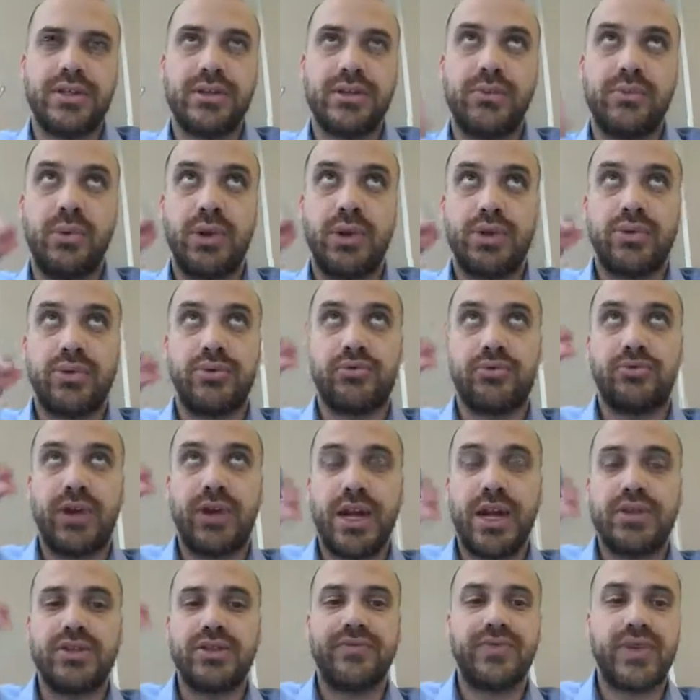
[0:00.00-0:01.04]
what the
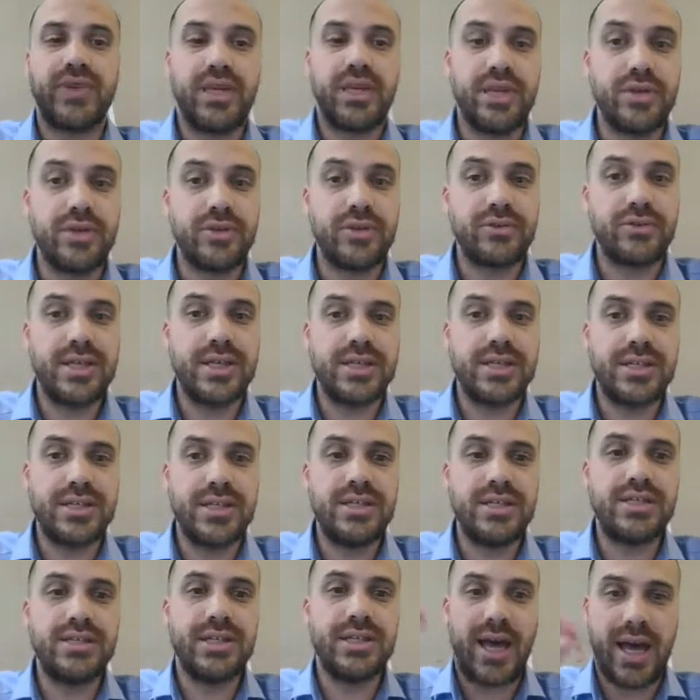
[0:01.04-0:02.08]
rate of increase
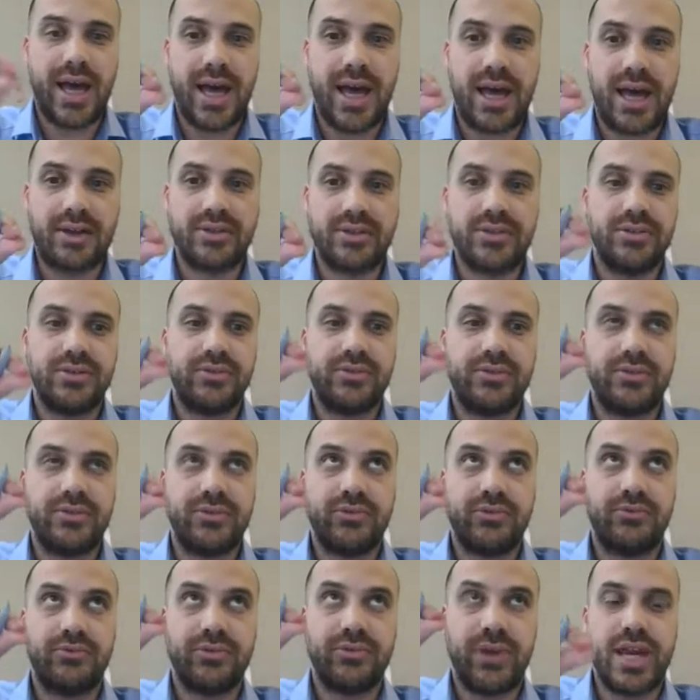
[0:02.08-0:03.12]
is at
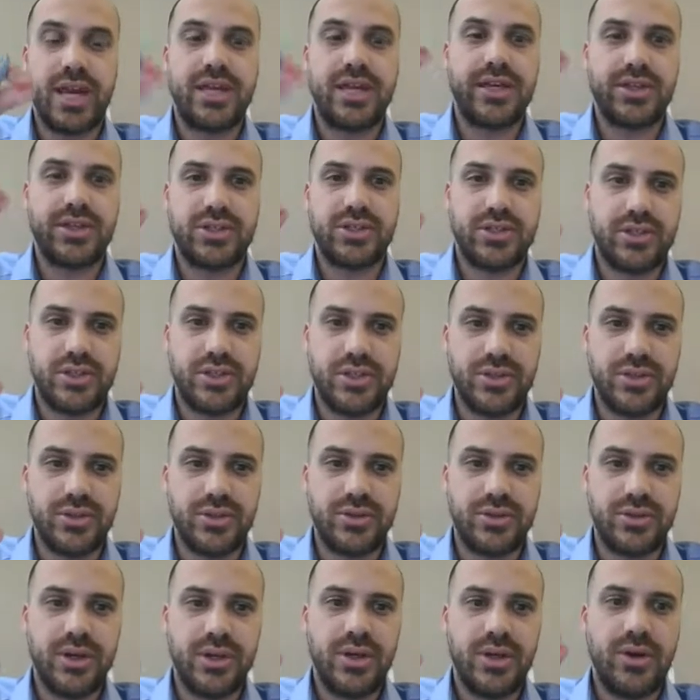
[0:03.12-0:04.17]
radius 2.